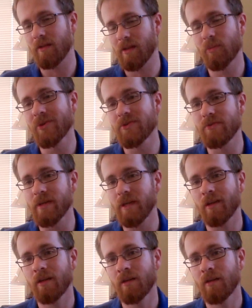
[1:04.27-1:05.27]

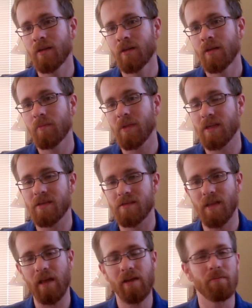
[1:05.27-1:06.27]
imagery because
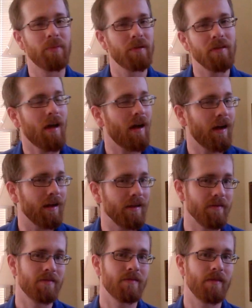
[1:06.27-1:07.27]
that
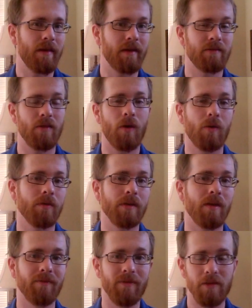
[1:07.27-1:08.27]
implies that it's
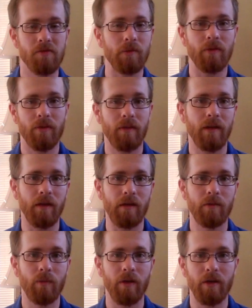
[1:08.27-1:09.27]
only a visual thing,
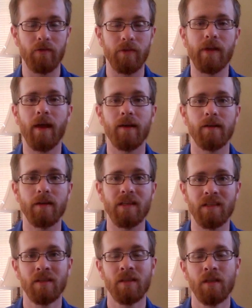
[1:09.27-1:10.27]
when in
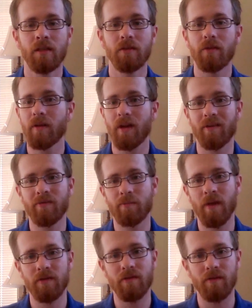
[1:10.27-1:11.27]
reality, you can have
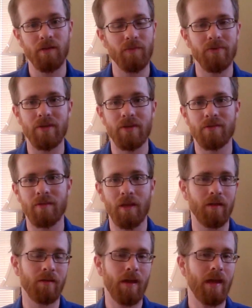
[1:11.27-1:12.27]
mental images
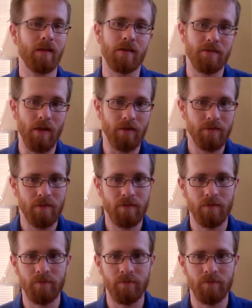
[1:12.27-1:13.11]
in any sense.